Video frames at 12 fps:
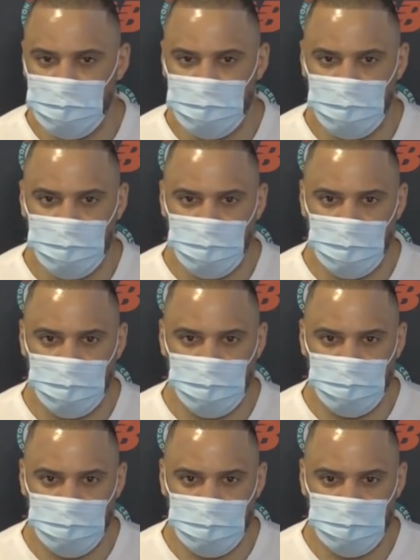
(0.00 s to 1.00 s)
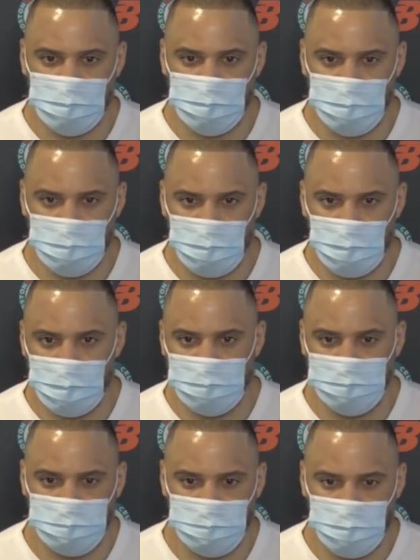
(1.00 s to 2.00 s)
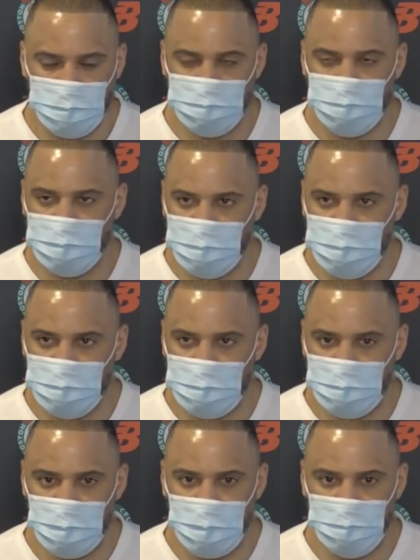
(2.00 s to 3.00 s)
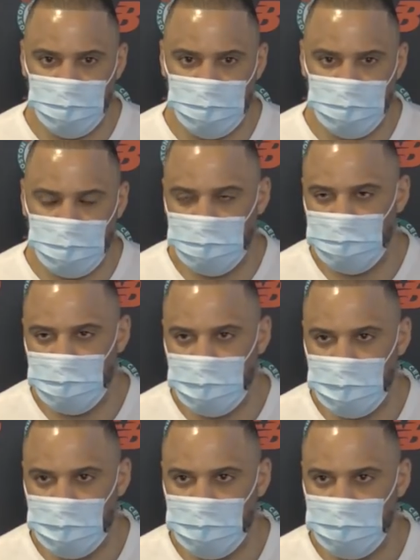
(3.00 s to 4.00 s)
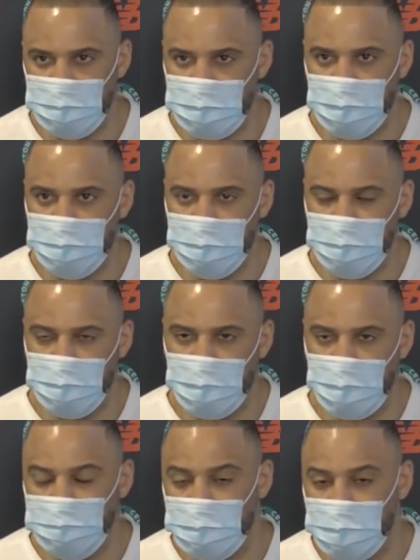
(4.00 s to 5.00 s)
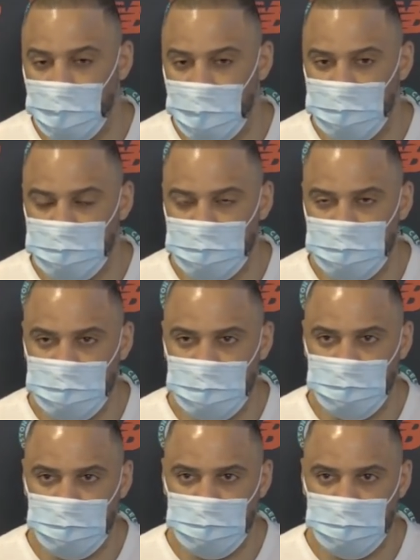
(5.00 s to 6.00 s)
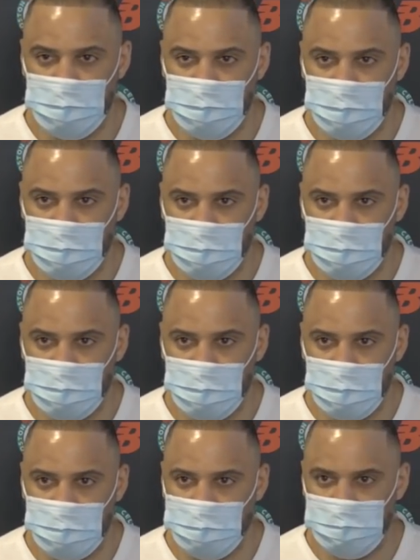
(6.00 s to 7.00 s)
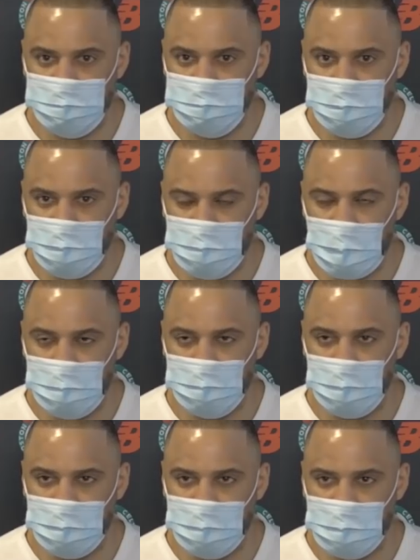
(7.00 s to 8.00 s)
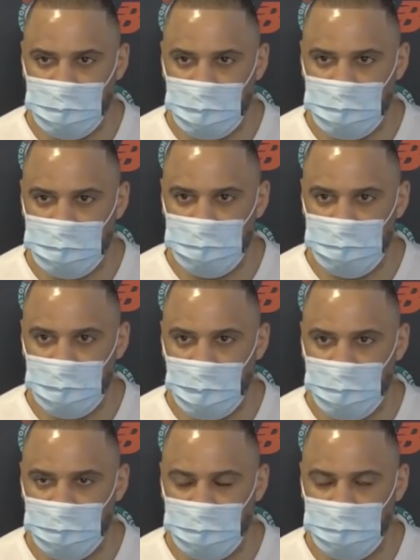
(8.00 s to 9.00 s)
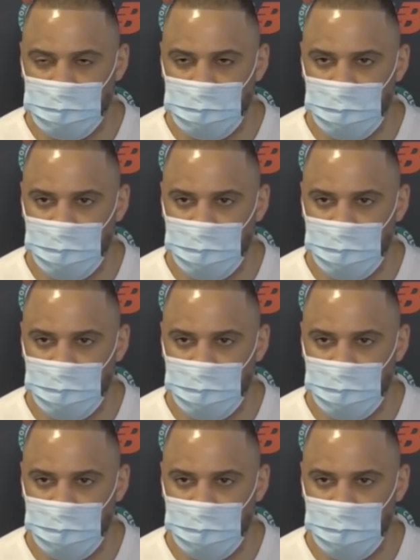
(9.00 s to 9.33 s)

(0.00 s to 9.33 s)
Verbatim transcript: And so everybody knows the uh, restrictions or whatever. And so we leave that up, up to the guys. It's their personal choice. And, and there's not much discussion that we have with them.